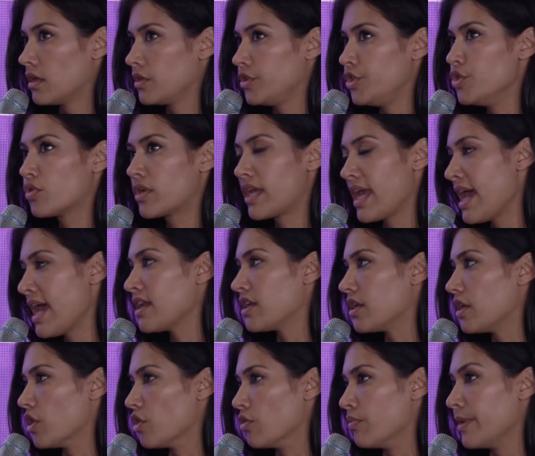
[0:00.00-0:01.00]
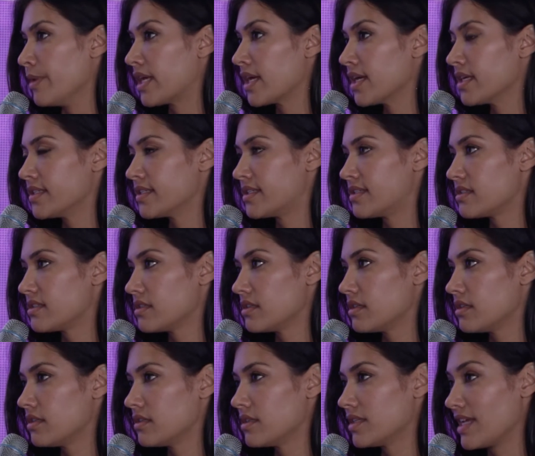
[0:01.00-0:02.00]
You can't know because
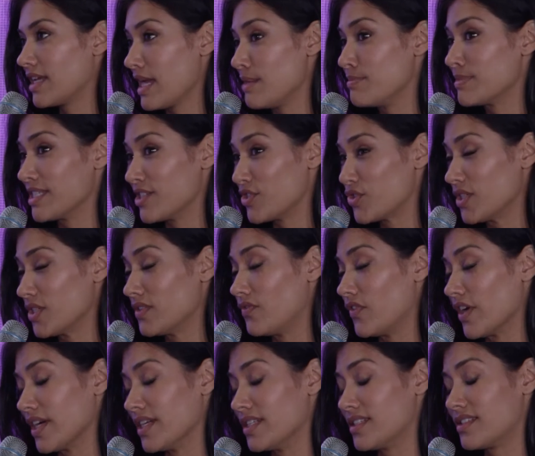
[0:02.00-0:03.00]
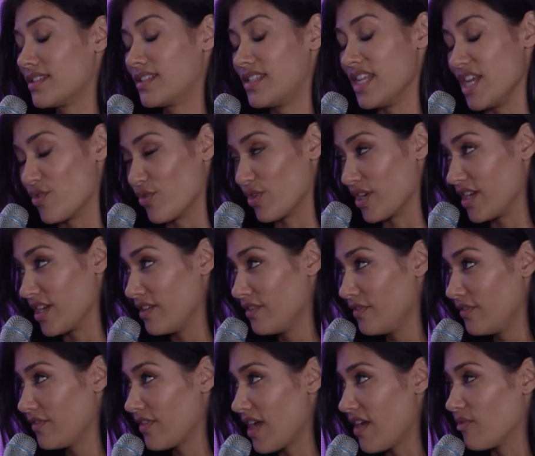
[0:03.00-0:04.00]
the games industry is very
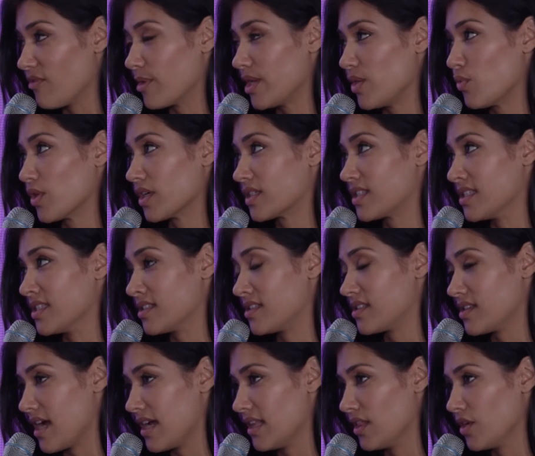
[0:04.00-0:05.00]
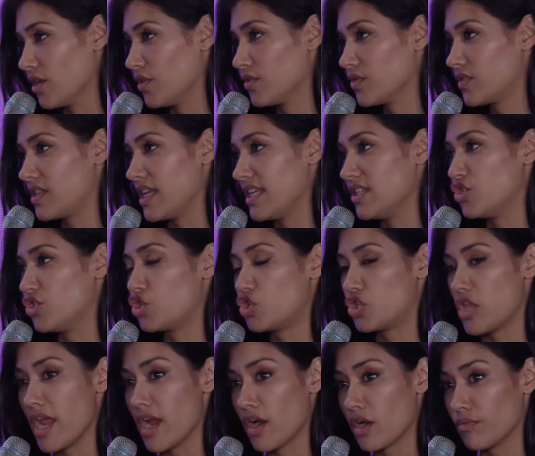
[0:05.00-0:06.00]
secretive. Everybody works in silos.
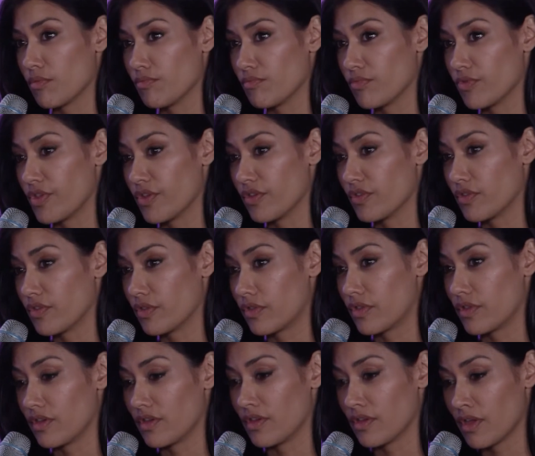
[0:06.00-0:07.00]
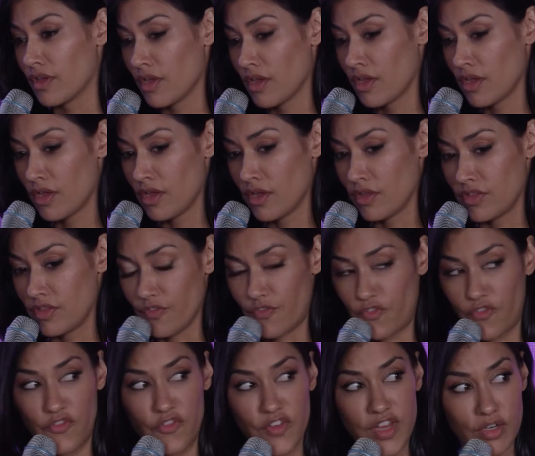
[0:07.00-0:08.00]
They are the
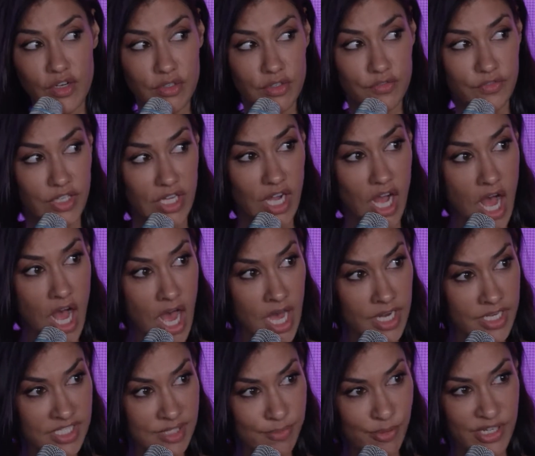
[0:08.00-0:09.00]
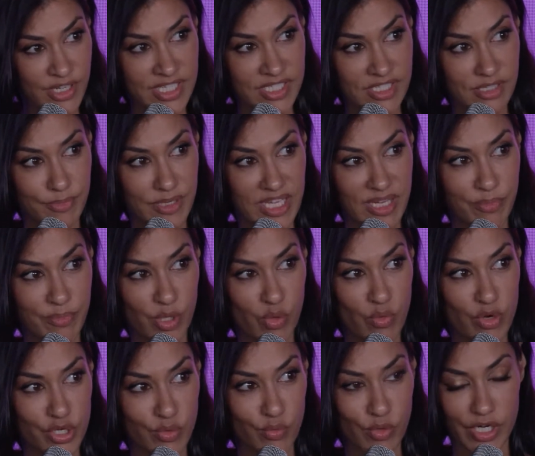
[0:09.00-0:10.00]
fear of God is put into people
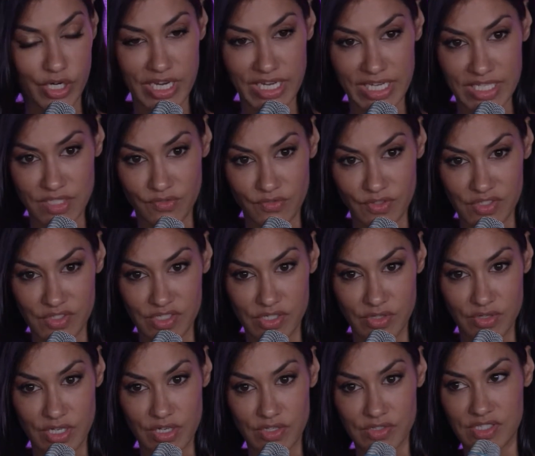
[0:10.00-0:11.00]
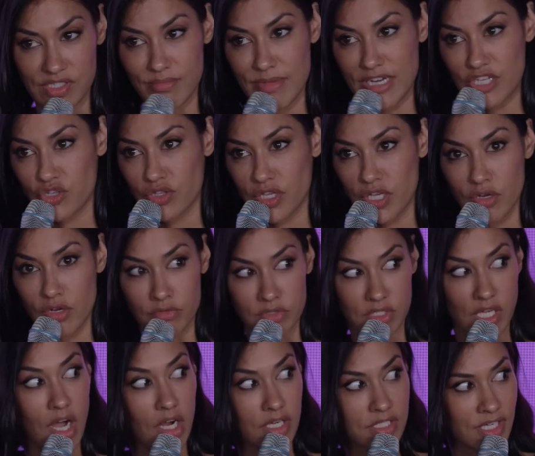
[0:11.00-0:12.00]
when you're working at different studios to make sure that you don't
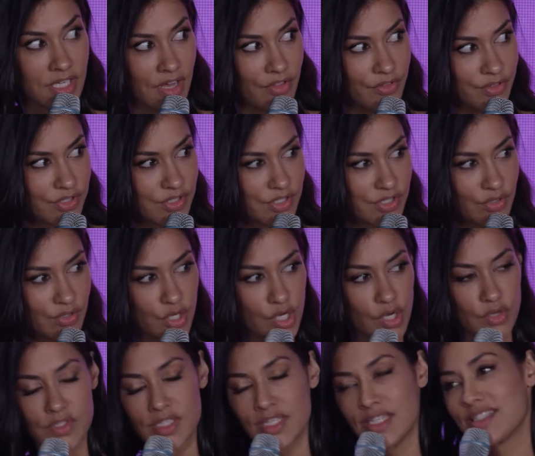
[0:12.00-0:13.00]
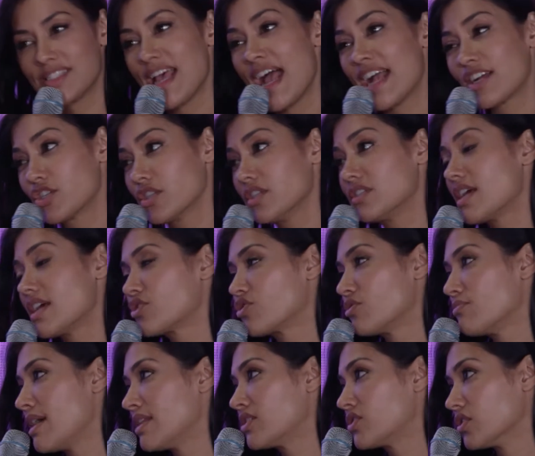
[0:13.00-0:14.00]
talk to other studios, and it's actually
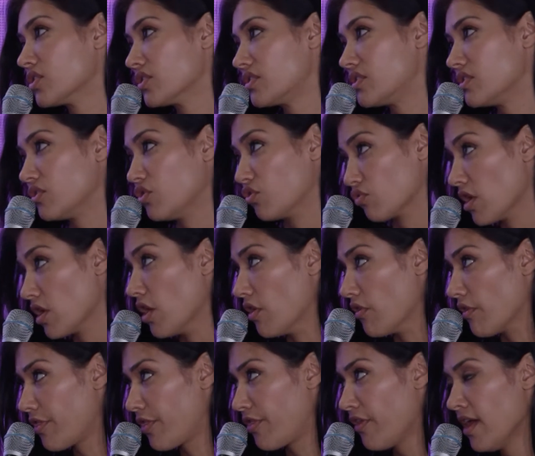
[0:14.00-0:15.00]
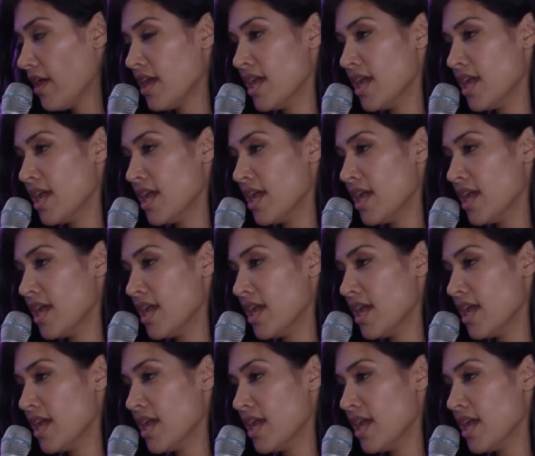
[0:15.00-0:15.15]
detrimental to growth